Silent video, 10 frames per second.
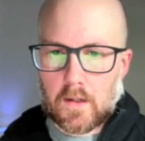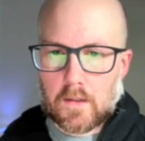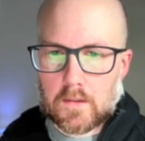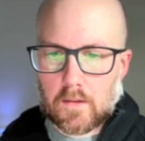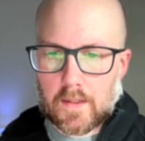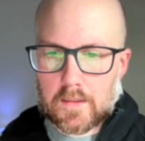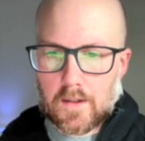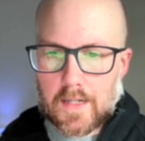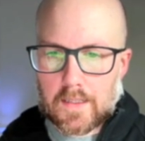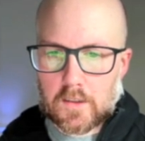So let's go
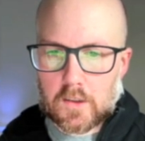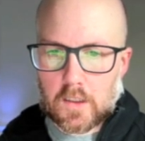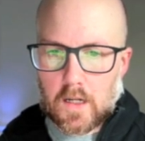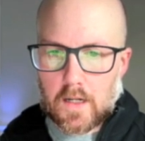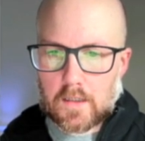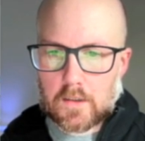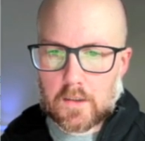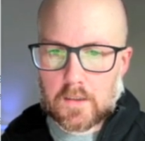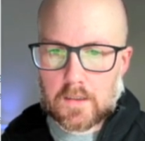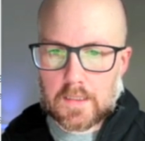ahead and uh,
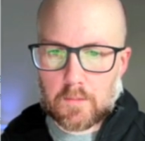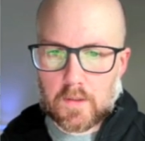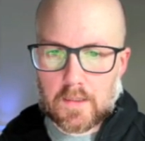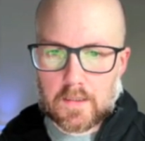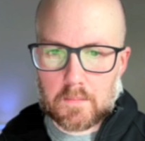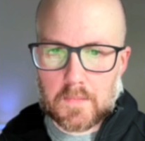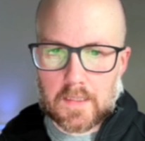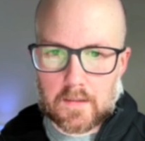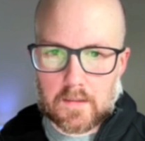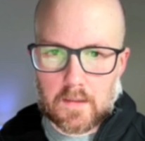just see what this
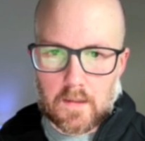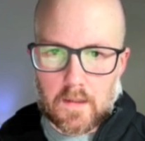means.